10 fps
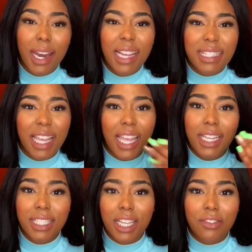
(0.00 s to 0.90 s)
It has a
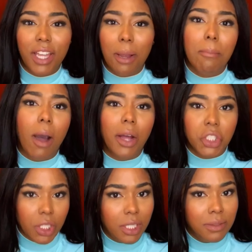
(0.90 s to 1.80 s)
hint of like
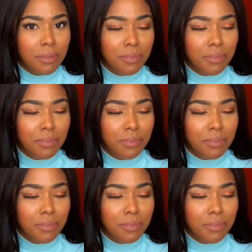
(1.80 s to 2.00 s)
matcha